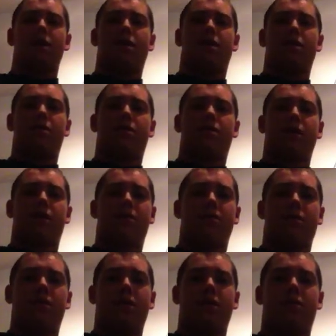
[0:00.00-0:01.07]
don't know if I can
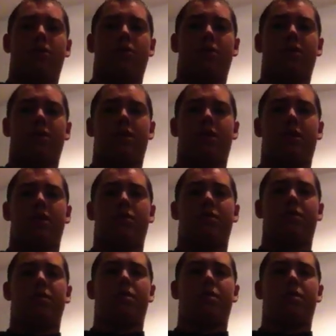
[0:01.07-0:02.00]
really get the whole thing